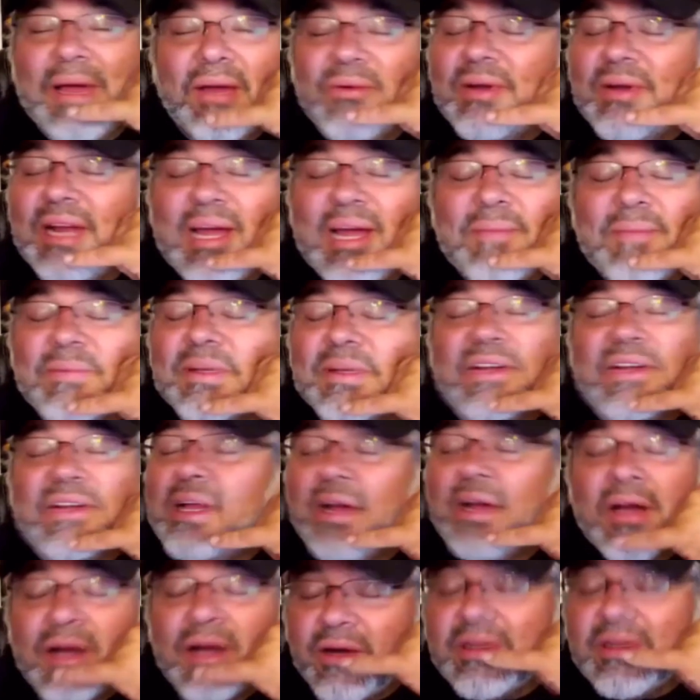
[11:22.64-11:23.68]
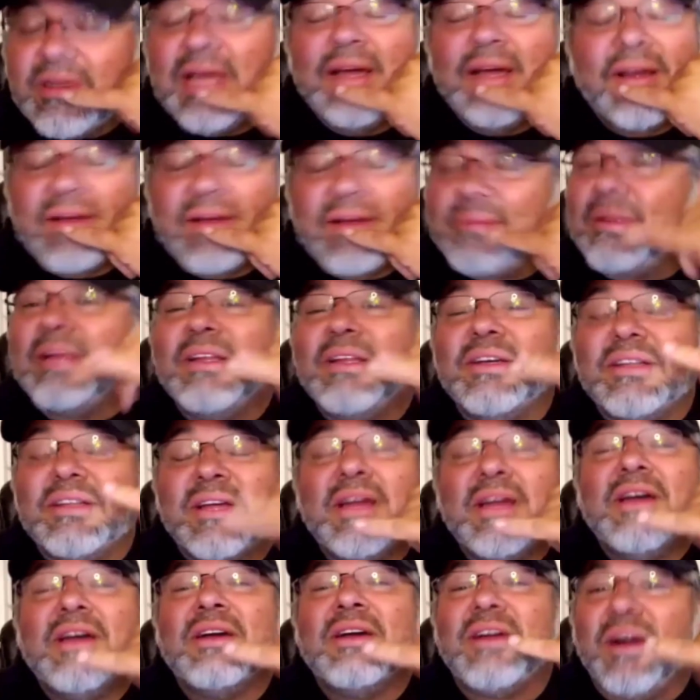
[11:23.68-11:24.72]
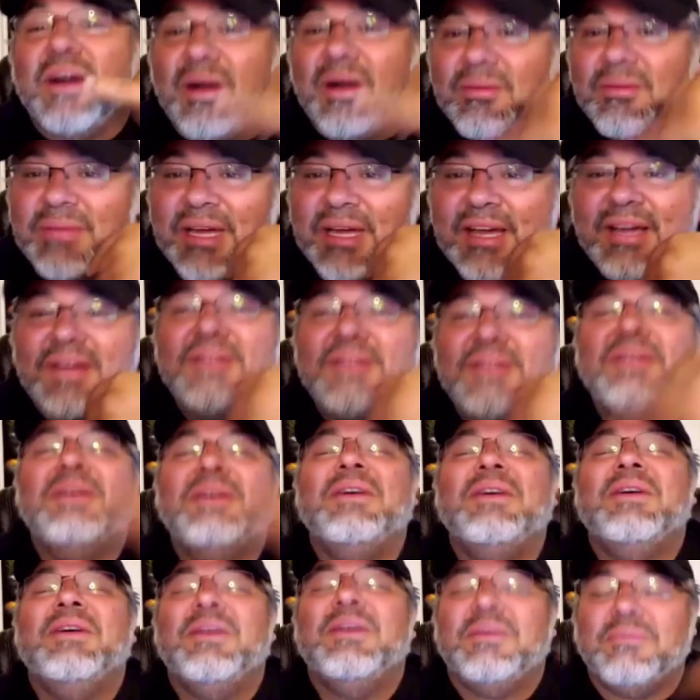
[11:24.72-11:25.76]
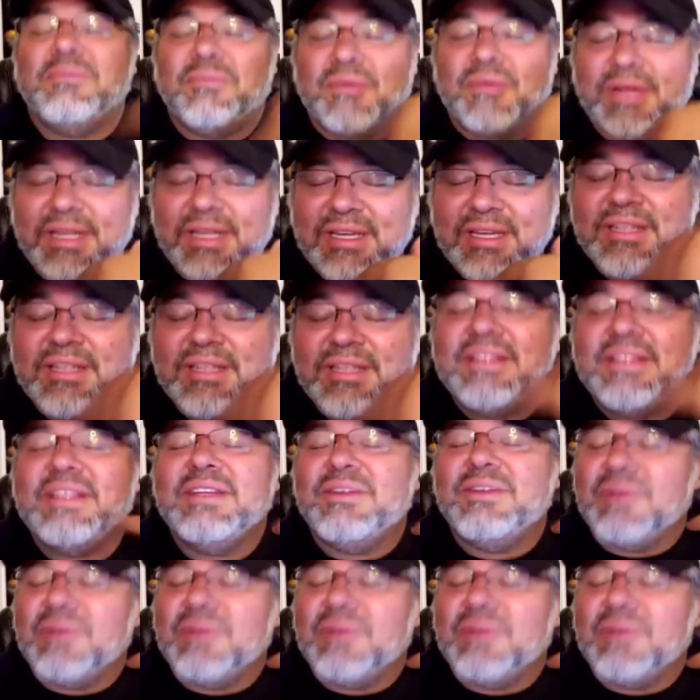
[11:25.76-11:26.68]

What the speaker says: What happened? You're like, okay. I'm like, look, calm down, breathe. And you're